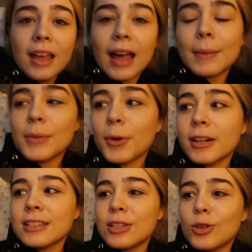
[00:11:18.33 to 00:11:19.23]
I've been
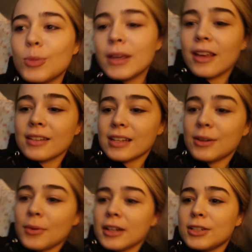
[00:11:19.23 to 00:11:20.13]
wanting to because I
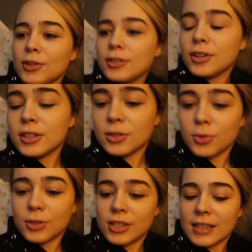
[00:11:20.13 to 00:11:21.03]
didn't want to do it during
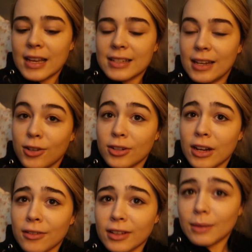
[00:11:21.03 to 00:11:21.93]
school just in case they turned
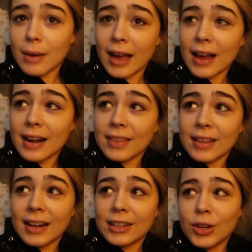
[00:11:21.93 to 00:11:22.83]
out really bad and
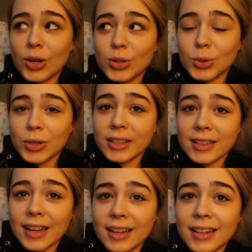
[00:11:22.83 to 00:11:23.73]
then had to go to school like
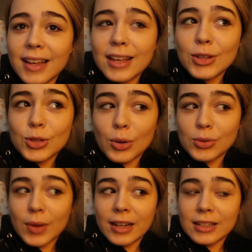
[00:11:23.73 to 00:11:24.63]
that. So I
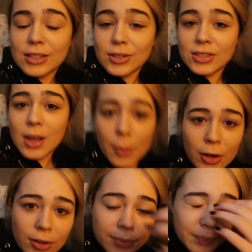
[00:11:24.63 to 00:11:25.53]
was waiting until
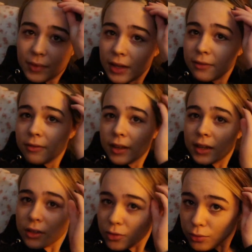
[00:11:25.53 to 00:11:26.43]
summer. They've
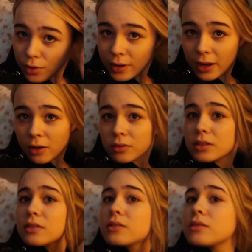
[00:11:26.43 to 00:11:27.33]
like grown
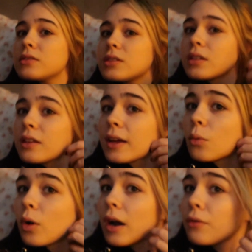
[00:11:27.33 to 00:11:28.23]
out to like
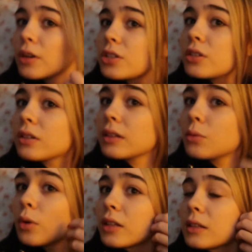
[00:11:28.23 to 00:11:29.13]
where I originally
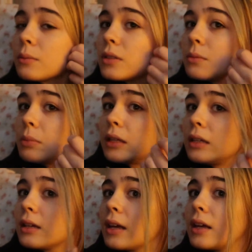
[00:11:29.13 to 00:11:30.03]
wanted them to
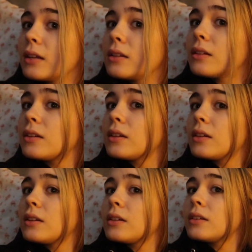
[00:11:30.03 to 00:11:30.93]
be again.
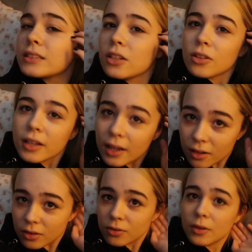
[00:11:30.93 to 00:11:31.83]
So like I
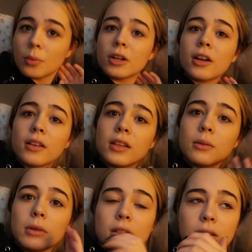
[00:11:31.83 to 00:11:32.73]
don't know if I want to cut
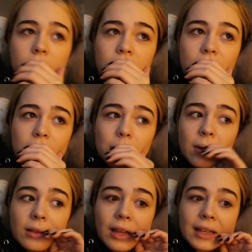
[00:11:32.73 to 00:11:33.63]
them and end up
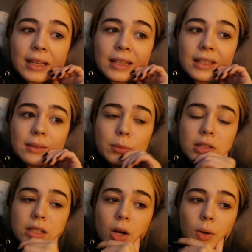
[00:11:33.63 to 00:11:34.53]
not liking it and be
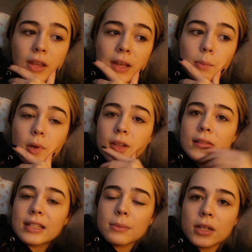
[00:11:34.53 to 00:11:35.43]
stuck with it. But at
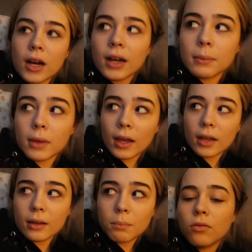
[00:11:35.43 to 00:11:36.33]
the same time,
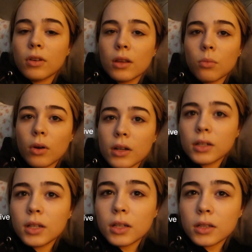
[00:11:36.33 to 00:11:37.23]
like I really
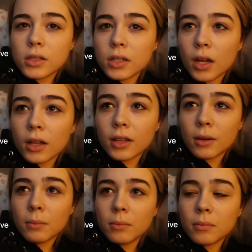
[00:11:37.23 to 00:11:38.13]
want to cut
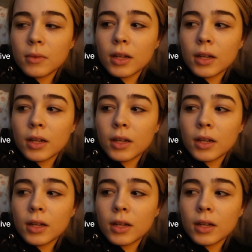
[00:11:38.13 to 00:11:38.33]
them.